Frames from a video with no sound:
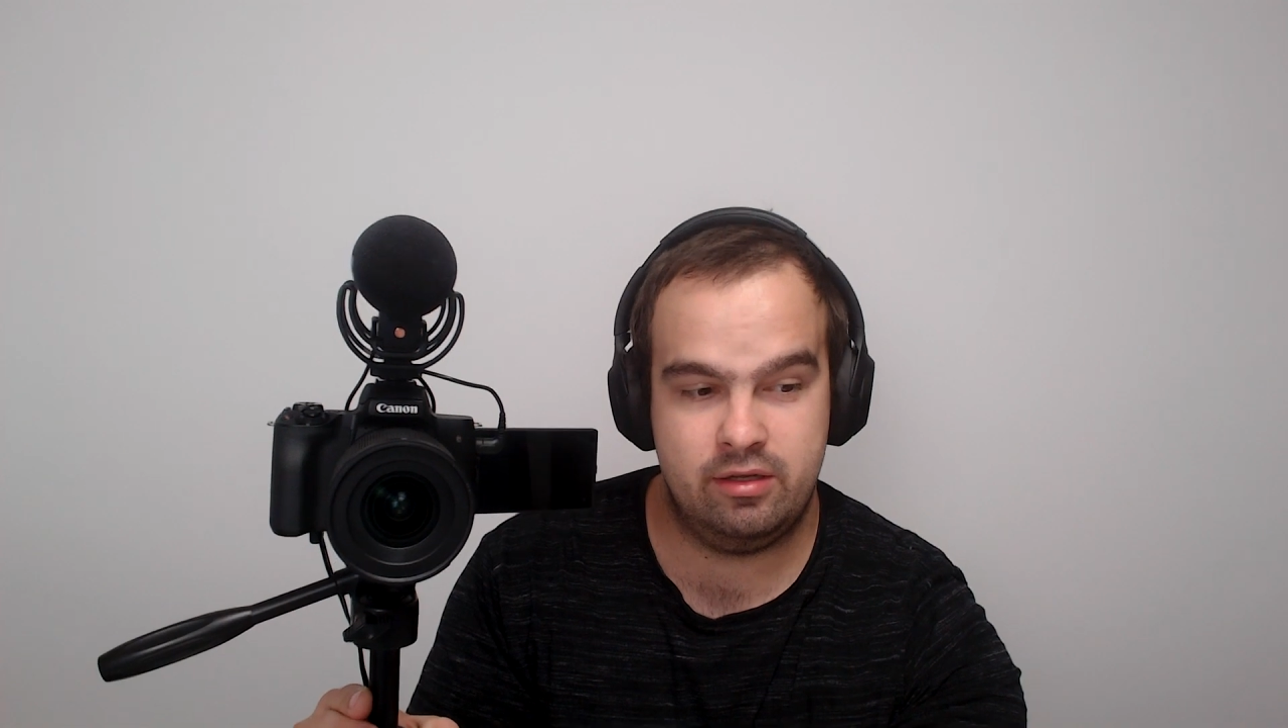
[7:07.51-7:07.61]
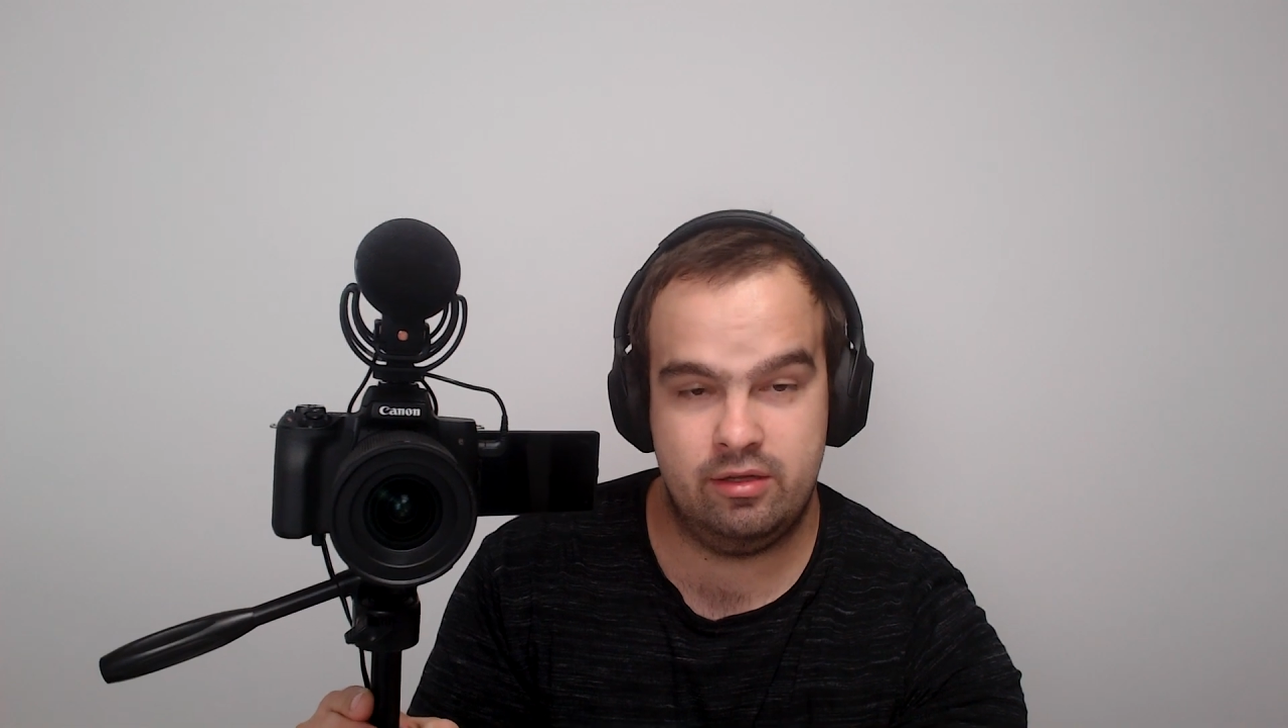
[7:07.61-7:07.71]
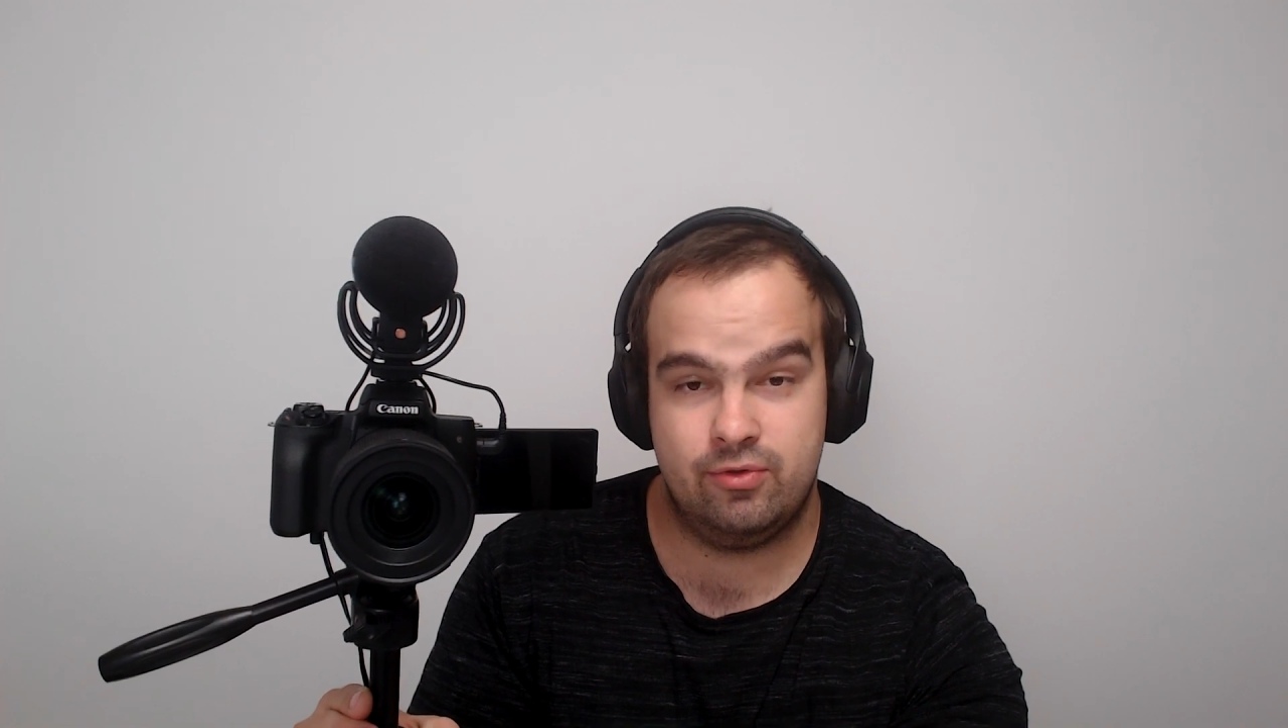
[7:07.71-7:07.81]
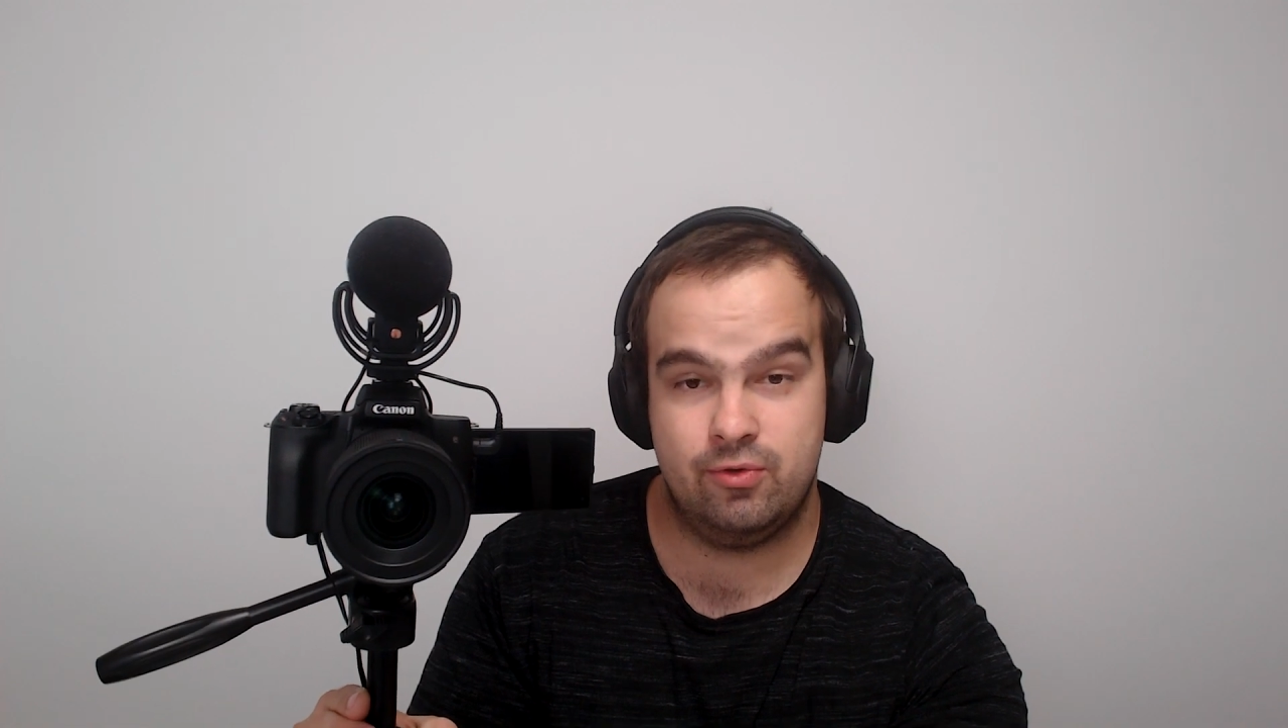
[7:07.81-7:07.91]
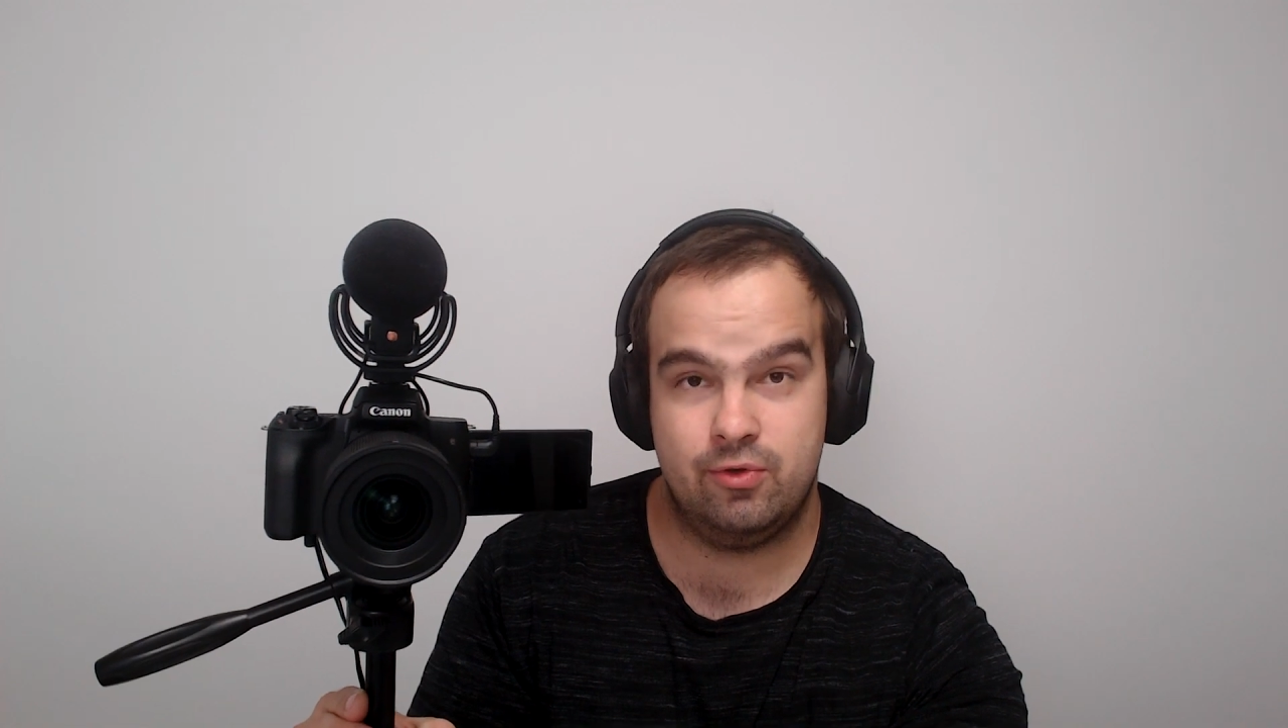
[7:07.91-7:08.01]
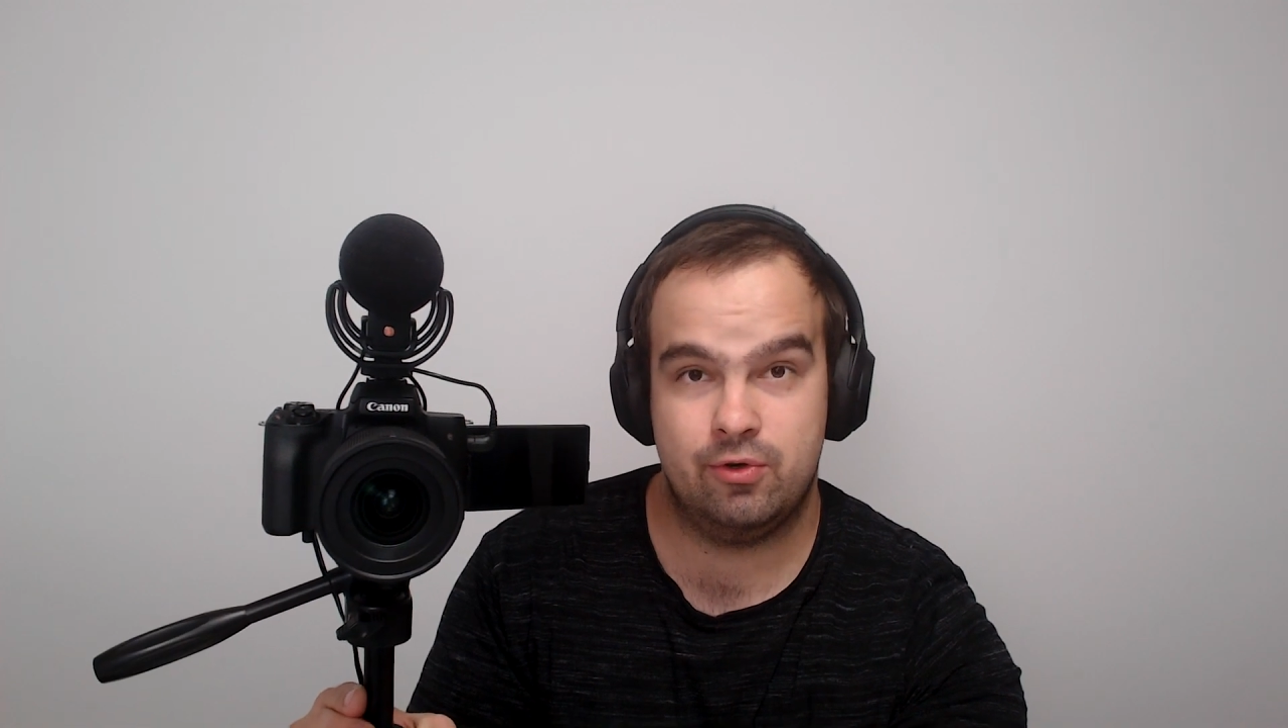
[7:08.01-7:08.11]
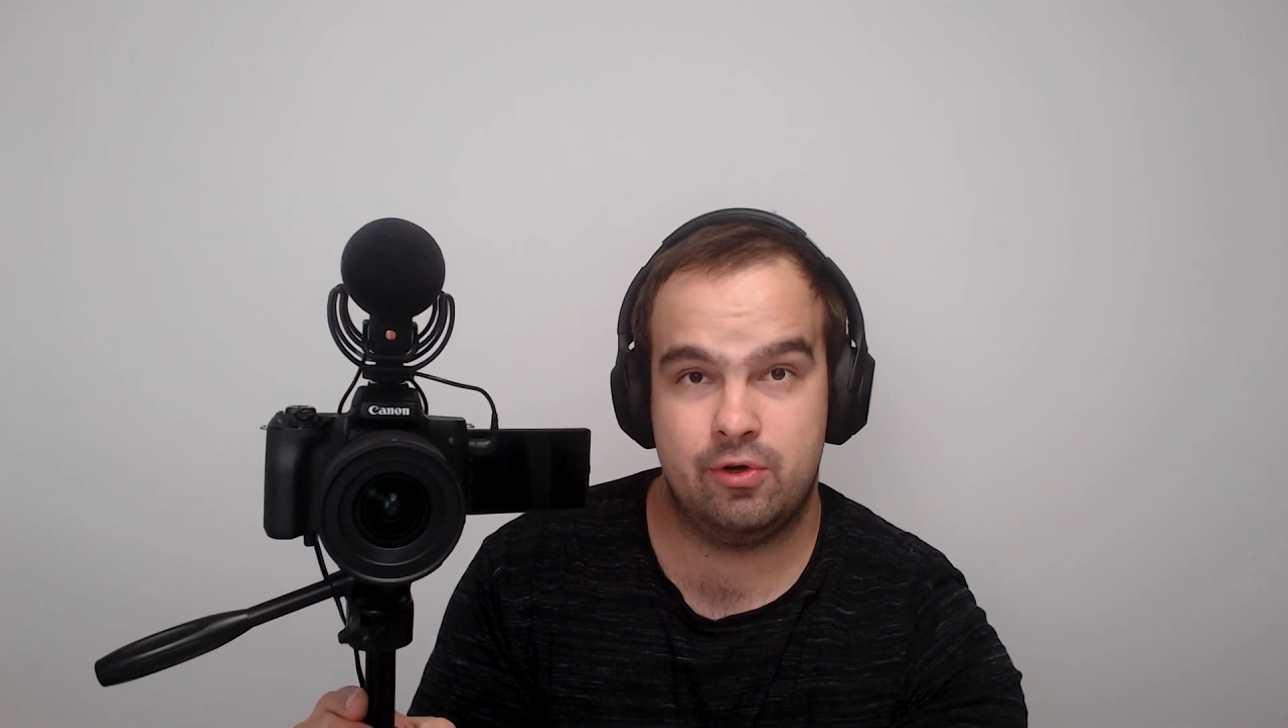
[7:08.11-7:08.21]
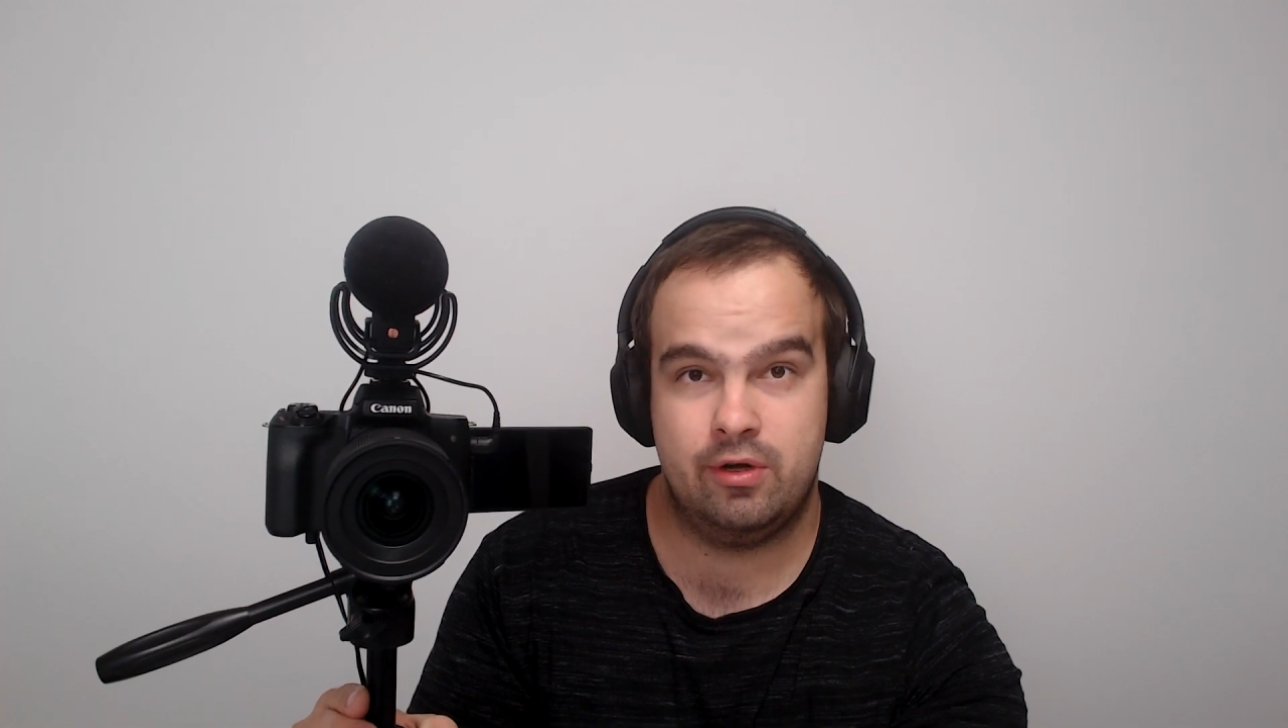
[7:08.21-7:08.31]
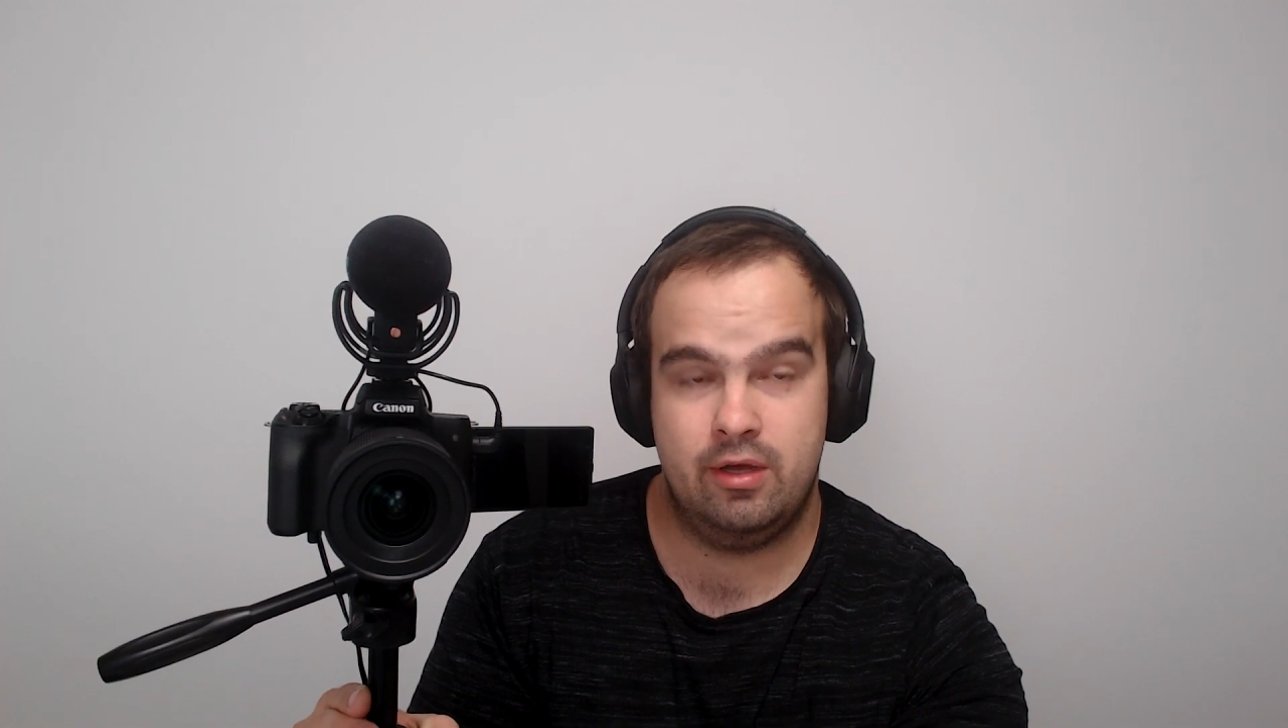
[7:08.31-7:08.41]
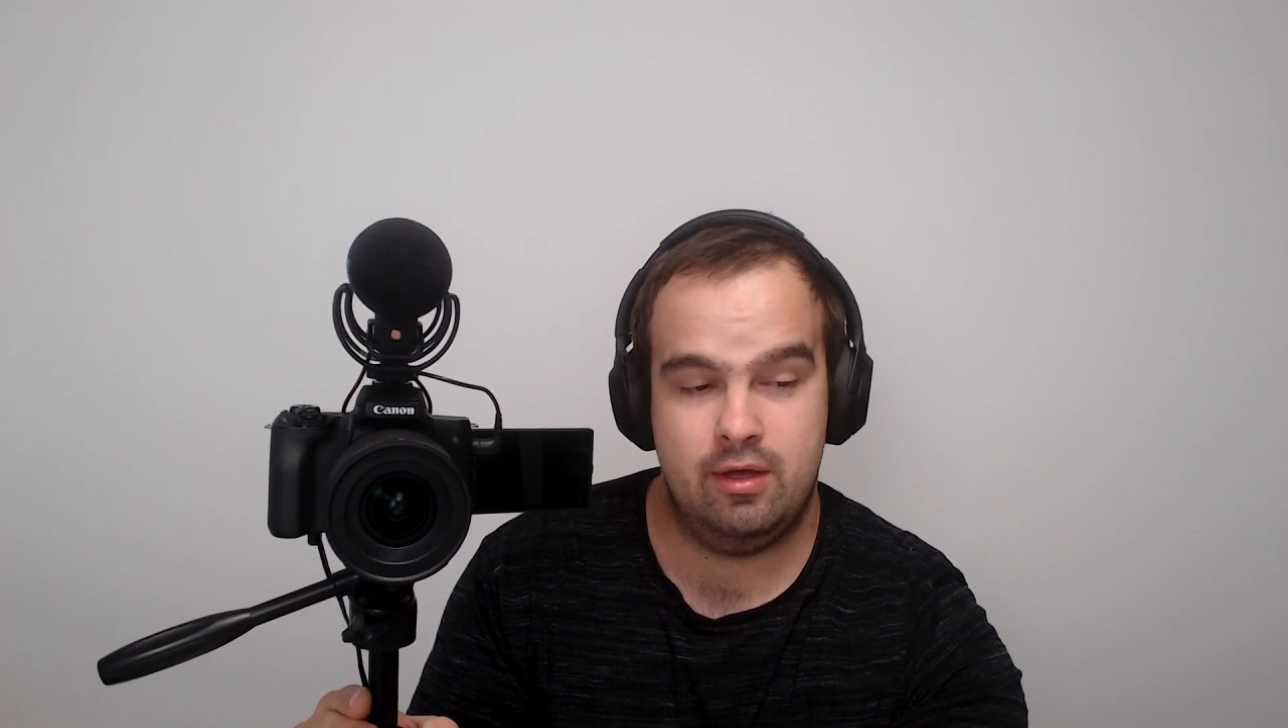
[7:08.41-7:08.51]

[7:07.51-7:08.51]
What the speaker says: into your